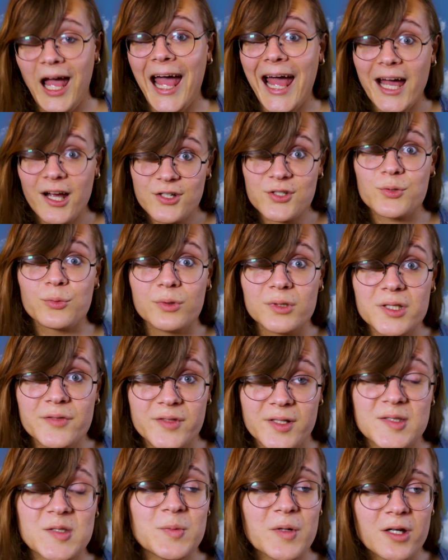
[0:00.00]
actual
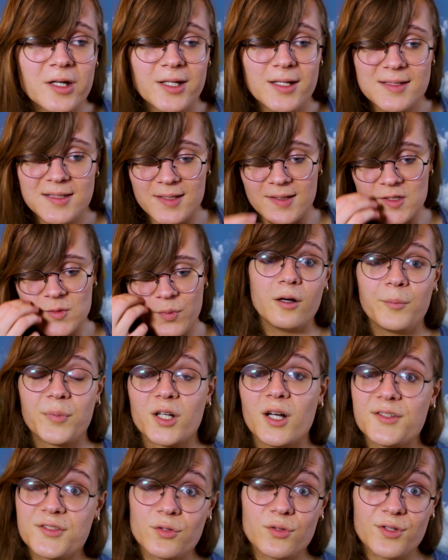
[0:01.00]
lived experiences,
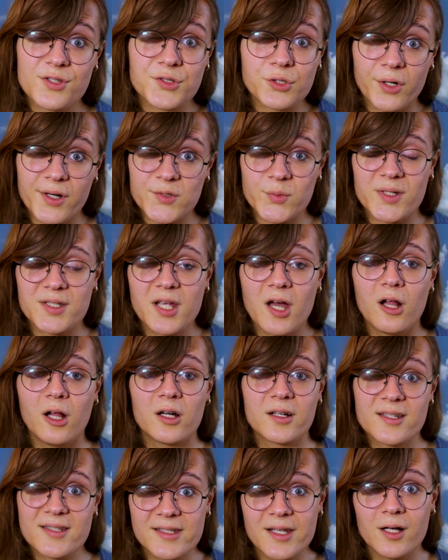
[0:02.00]
but also the stories we tell
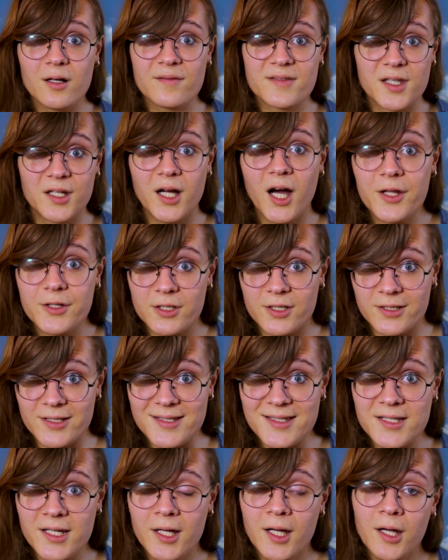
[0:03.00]
ourselves and
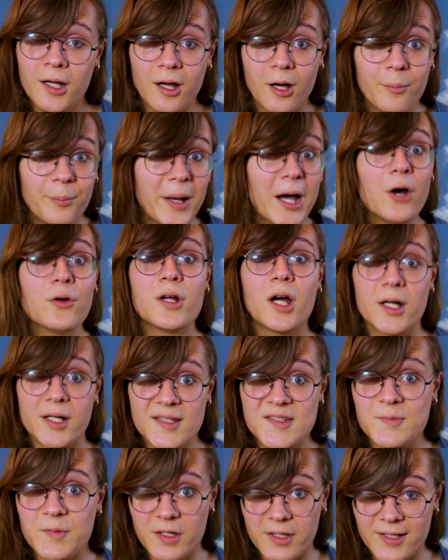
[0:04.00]
others about our
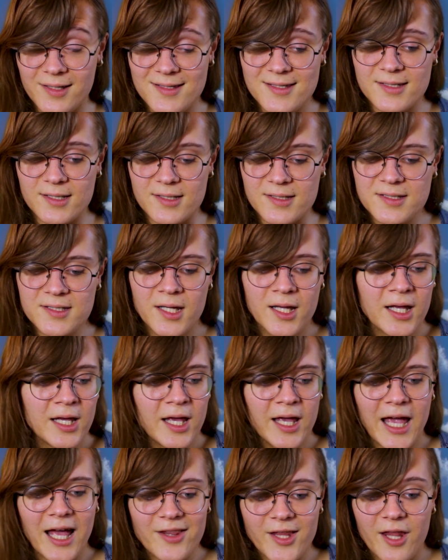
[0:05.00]
experiences,
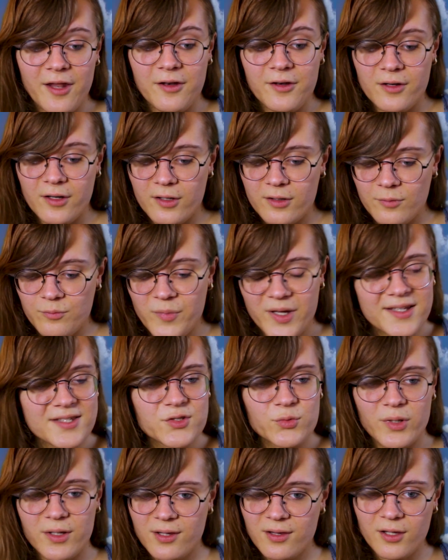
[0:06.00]
and then
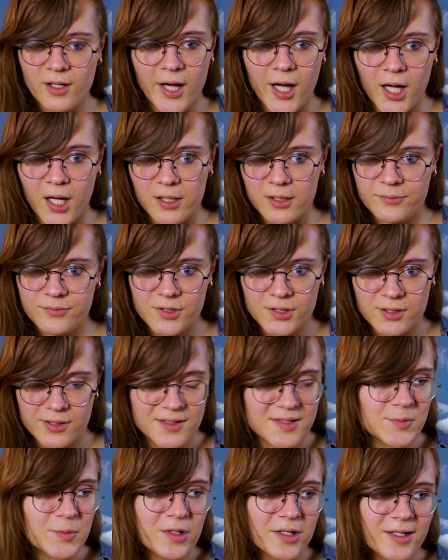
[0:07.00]
mixed with uh, uh
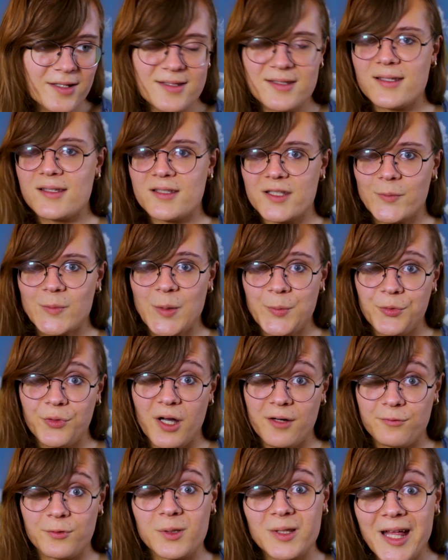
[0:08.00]
experiences that people
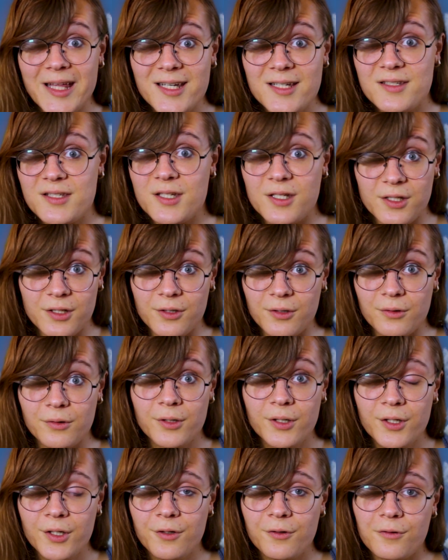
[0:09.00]
have related to you,
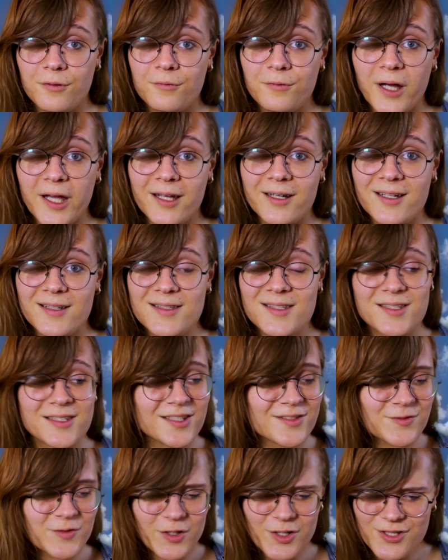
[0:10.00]
right? It's
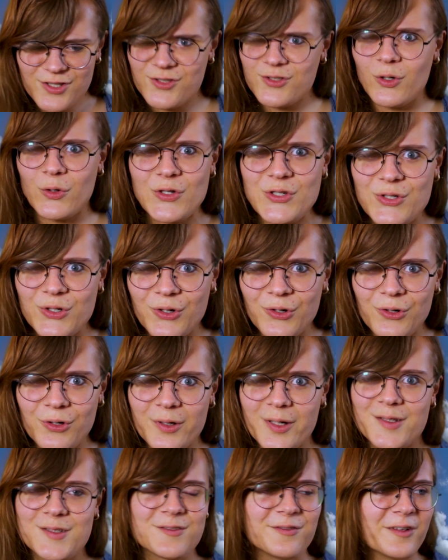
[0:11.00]
it's very
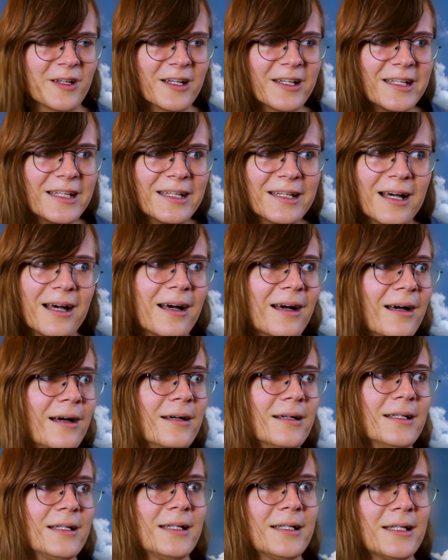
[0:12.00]
social, it's very uh,